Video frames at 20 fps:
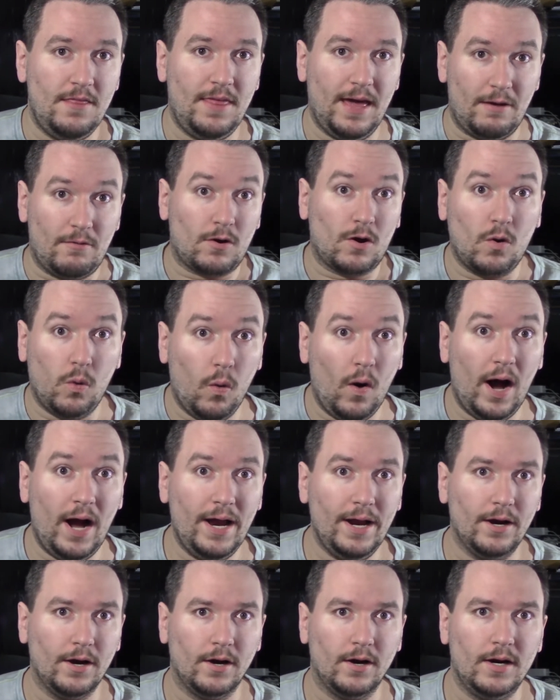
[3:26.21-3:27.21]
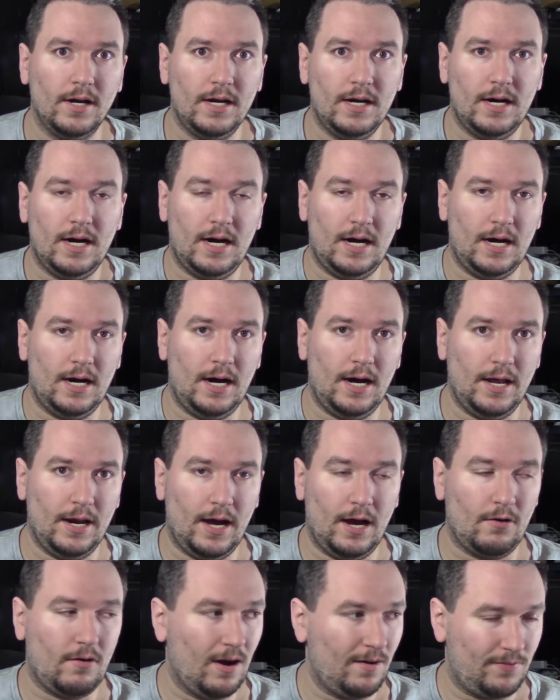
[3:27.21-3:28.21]
that require
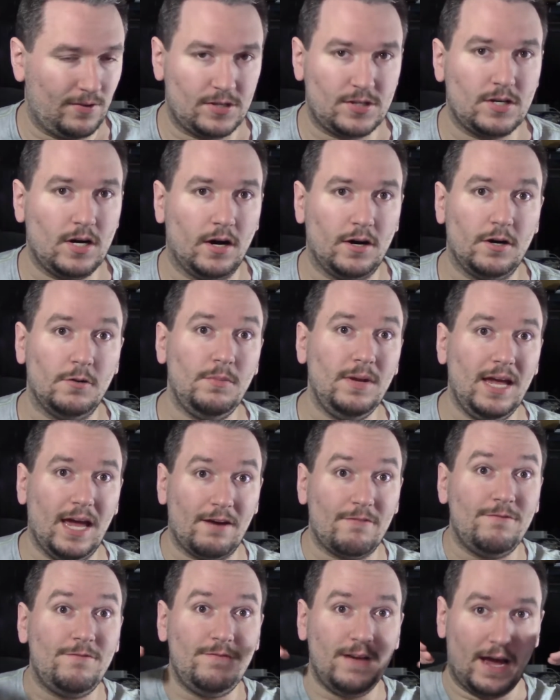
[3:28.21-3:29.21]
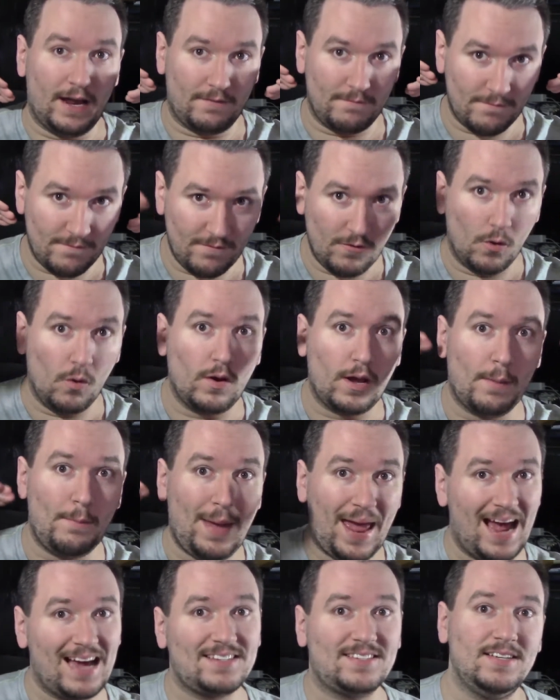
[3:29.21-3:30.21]
a graphics card to be at full
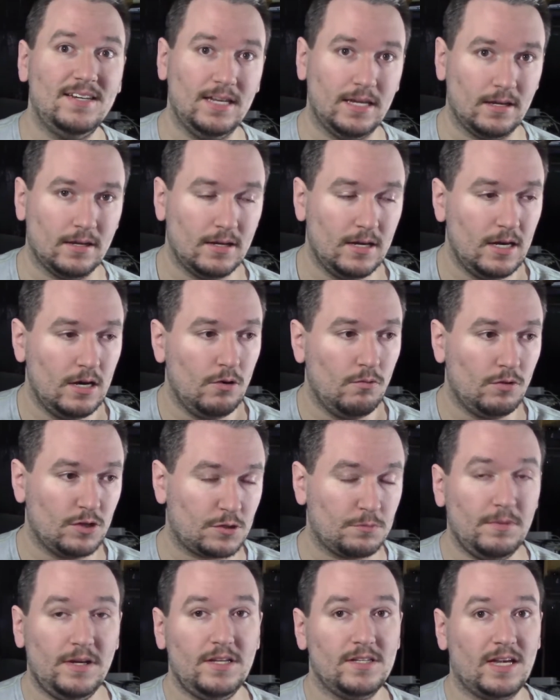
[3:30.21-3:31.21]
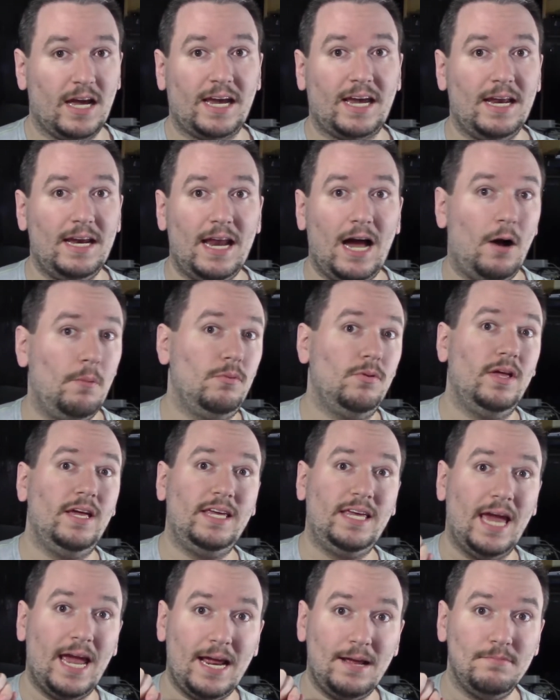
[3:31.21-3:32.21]
capacity, which means I can now play
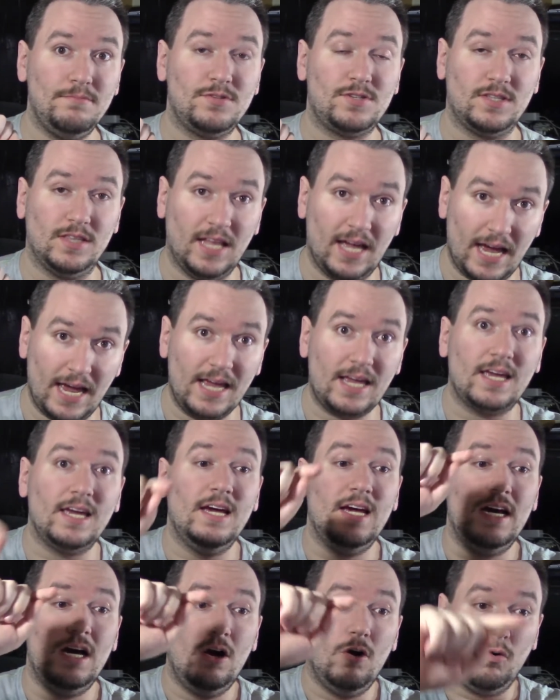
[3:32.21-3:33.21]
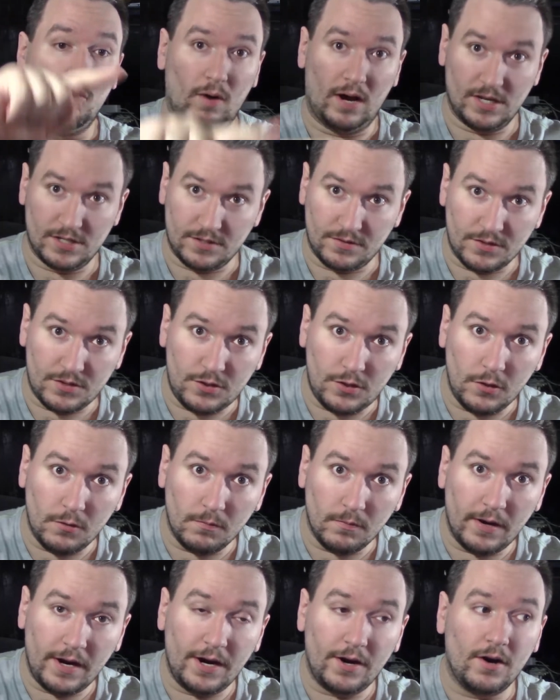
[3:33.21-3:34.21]
games like Rise of the
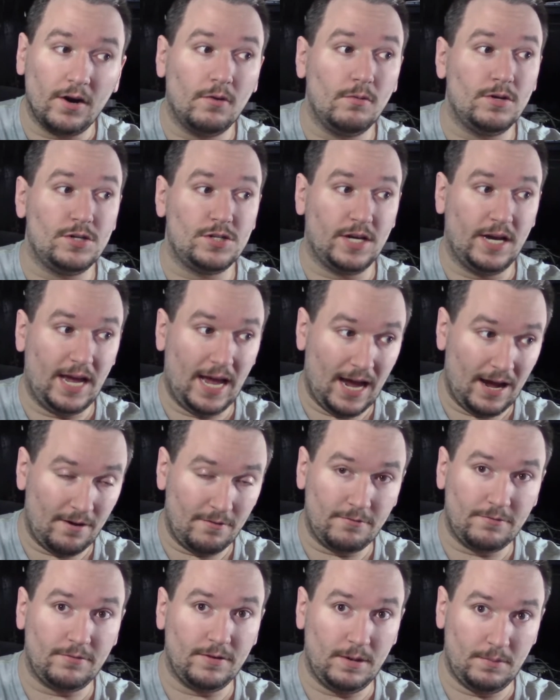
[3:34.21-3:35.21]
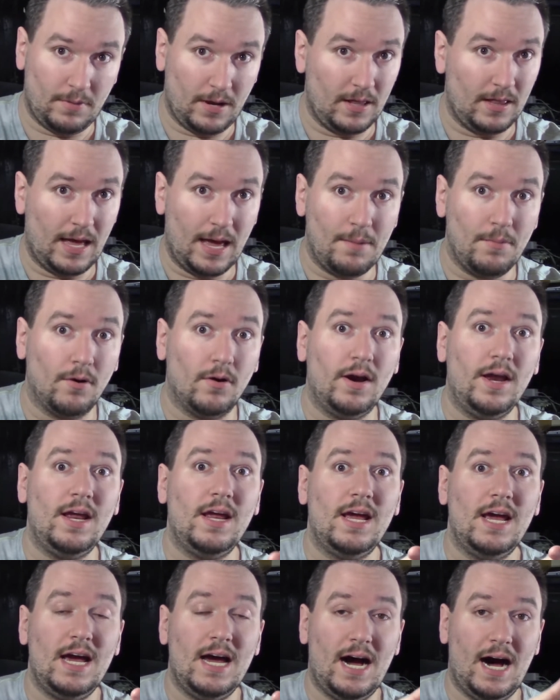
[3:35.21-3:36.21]
Tomb Raider, which I have in my library.
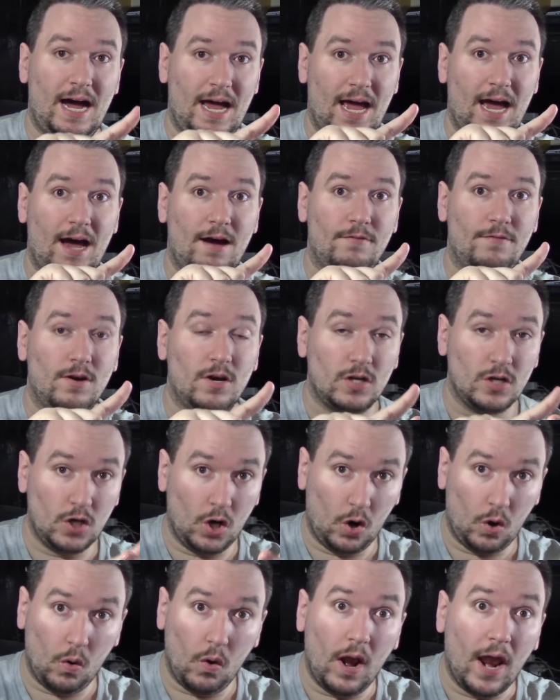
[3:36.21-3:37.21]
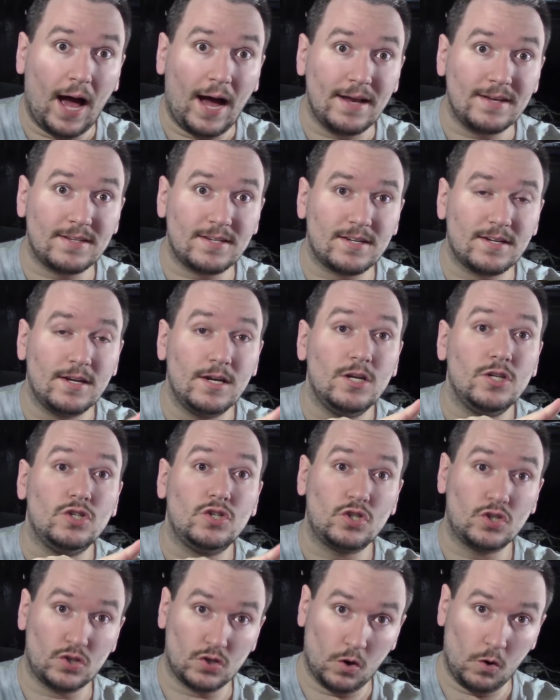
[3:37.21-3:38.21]
I have Kolat,
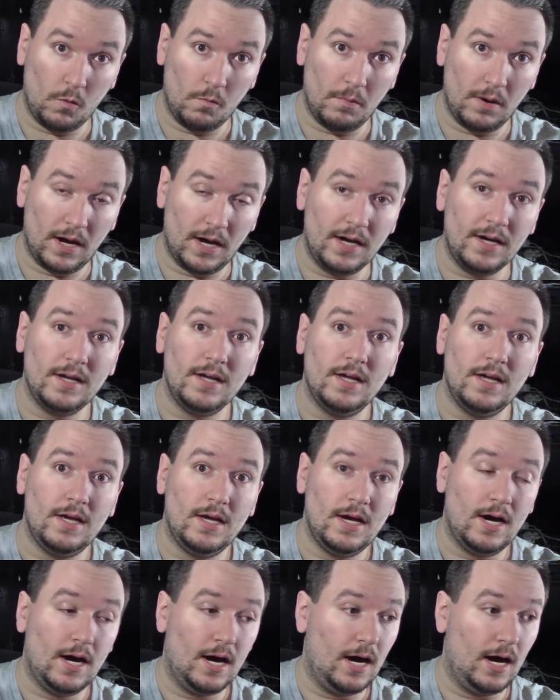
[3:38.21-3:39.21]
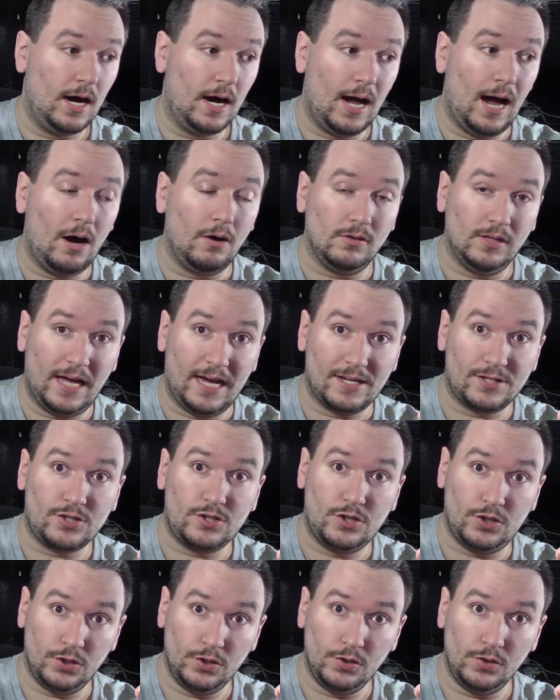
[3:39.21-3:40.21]
Soma,
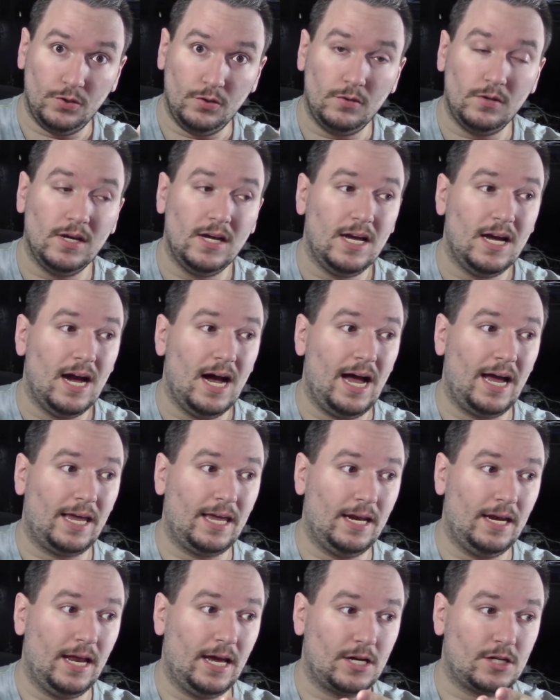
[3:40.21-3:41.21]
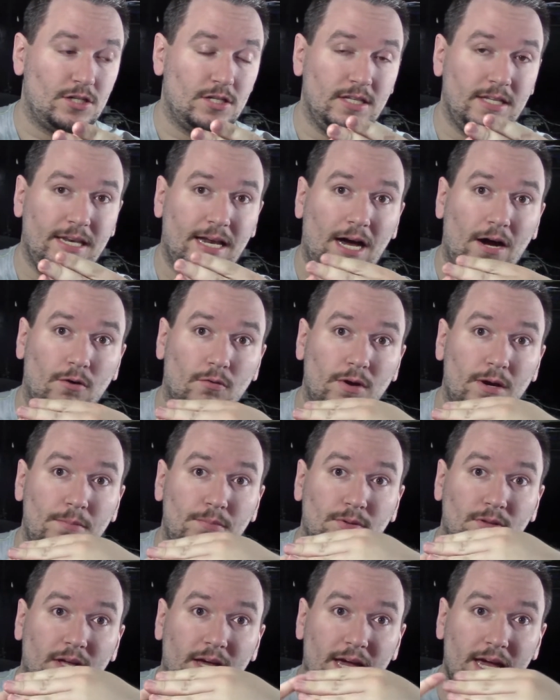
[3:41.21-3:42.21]
Outlast 2. I can actually now
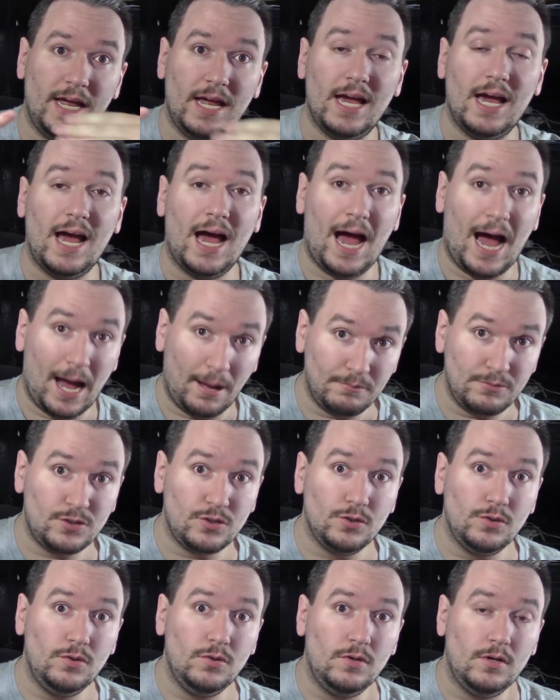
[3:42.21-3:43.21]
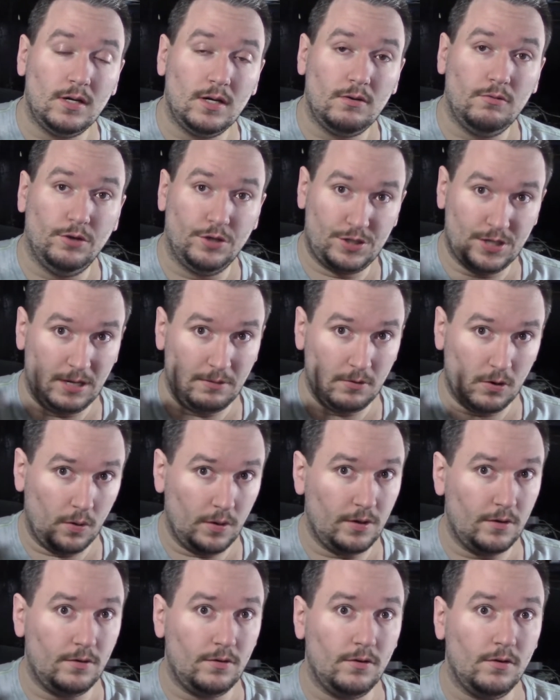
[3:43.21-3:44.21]
replay Abzu, which I'm
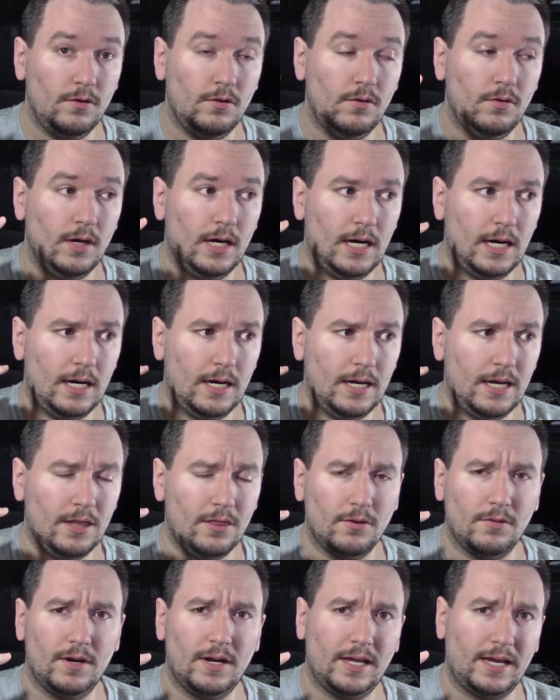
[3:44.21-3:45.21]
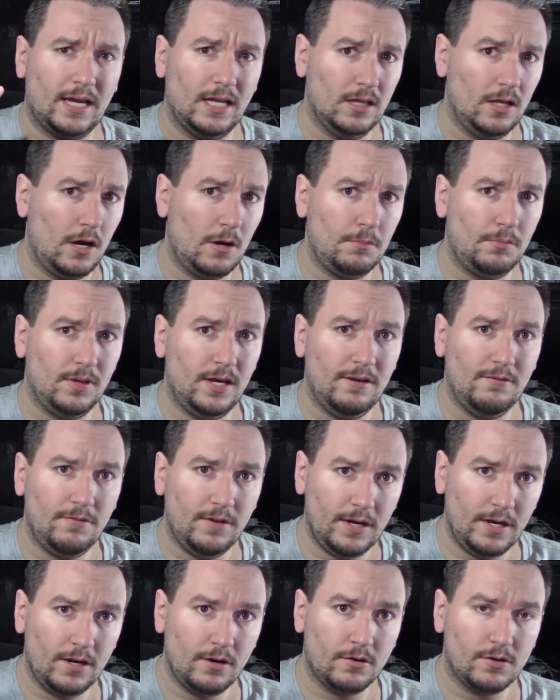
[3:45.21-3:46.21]
going to do either in like a long play
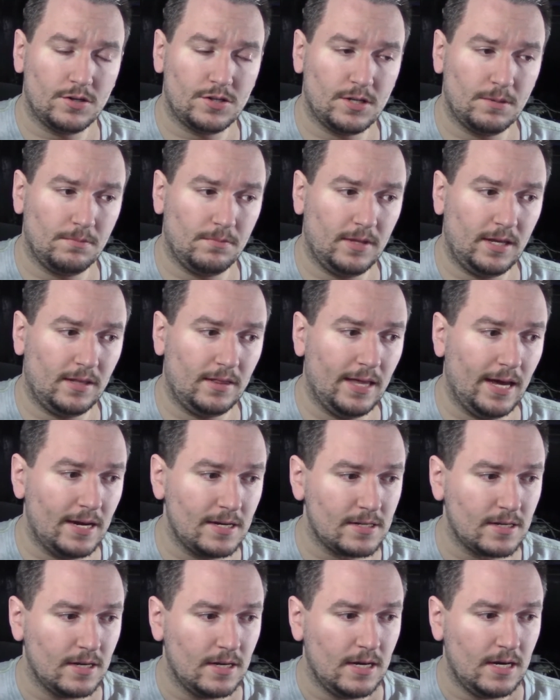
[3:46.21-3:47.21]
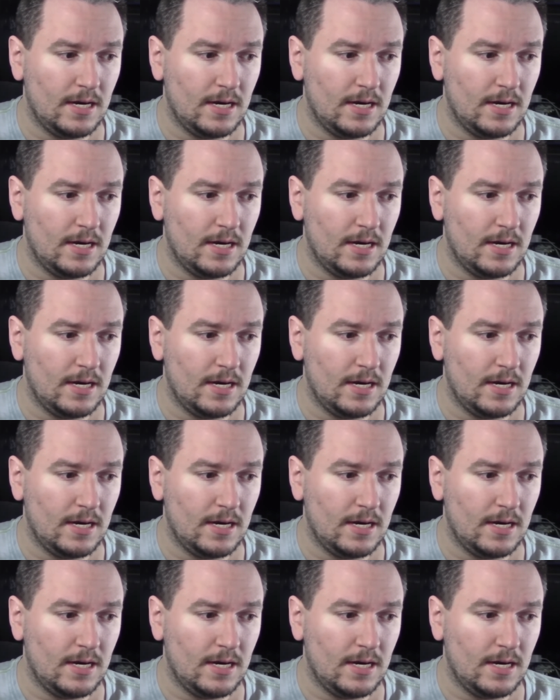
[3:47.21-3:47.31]
video or something like that,